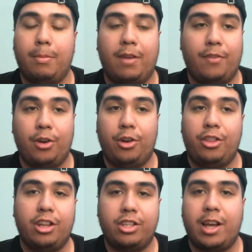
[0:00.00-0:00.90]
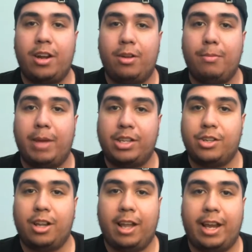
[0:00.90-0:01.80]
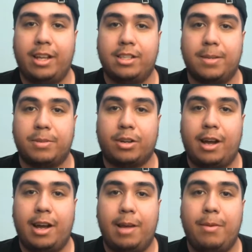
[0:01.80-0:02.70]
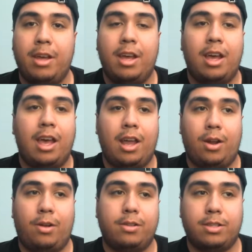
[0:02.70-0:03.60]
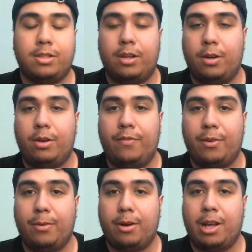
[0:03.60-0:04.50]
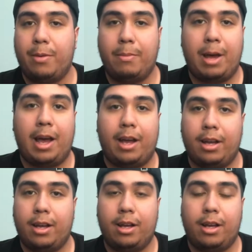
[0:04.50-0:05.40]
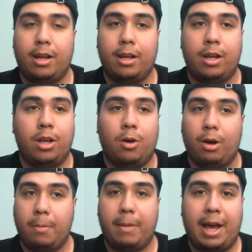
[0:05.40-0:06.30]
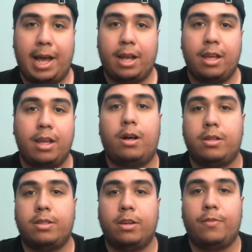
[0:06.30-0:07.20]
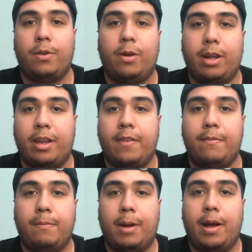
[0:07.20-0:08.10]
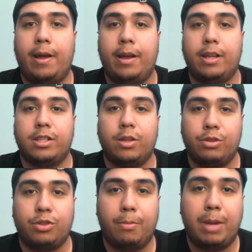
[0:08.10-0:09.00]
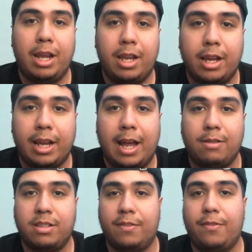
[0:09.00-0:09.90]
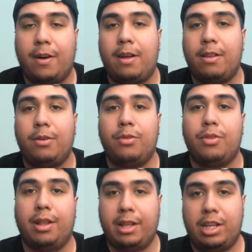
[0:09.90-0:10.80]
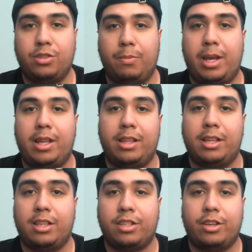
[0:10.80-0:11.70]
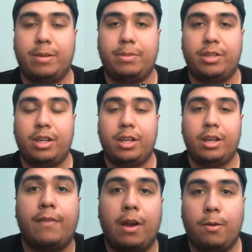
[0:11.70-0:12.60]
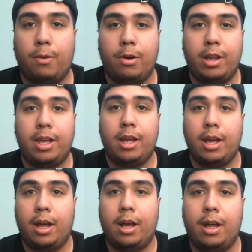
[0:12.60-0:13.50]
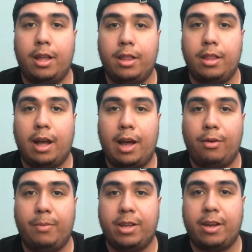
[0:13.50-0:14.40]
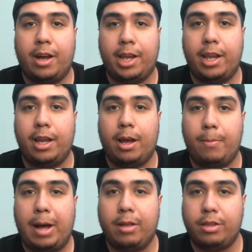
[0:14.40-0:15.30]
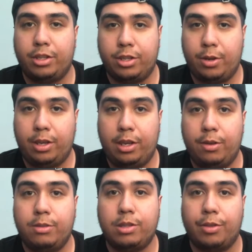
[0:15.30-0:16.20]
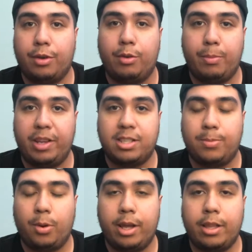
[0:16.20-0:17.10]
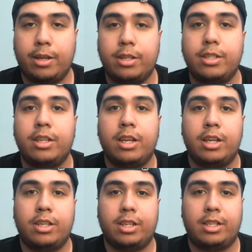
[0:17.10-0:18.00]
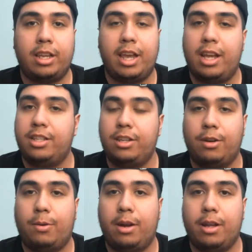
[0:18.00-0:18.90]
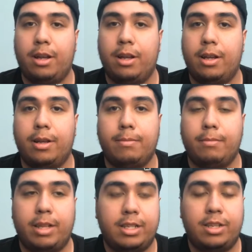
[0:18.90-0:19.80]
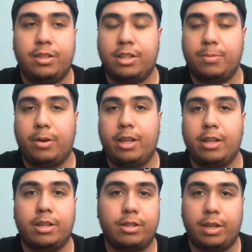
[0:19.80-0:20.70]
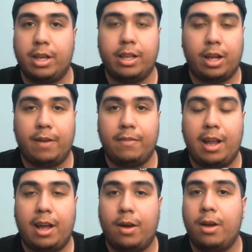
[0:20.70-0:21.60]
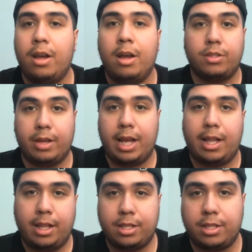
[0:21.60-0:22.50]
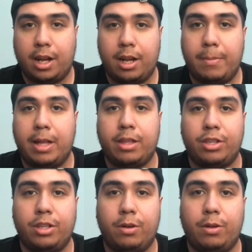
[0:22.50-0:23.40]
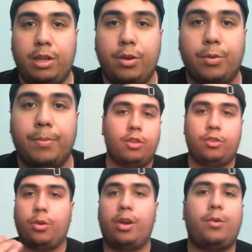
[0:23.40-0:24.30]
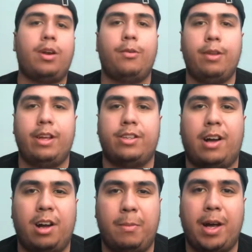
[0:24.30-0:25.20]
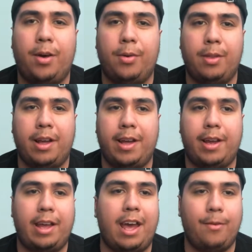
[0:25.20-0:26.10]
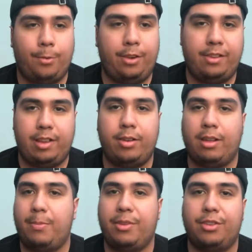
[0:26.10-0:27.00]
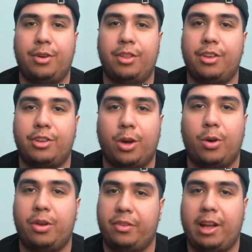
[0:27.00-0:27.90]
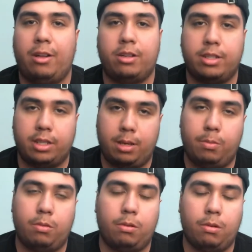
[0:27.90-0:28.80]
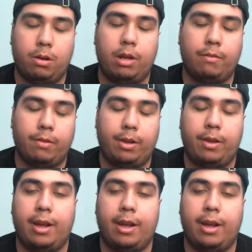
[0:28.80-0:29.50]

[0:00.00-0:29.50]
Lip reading: If you're new to the channel, make sure to like and subscribe. And also, if you're coming back, welcome back. Also, if you want to give my social media accounts a follow, the links will be in the description. Fair warning, I will be talking about the show You, so there will be spoilers. Just in case you don't want to listen to the spoilers, you can click off now. So yeah, let's talk about the show You. So I don't want to really talk about like every single episode of the show because that'll just get boring for you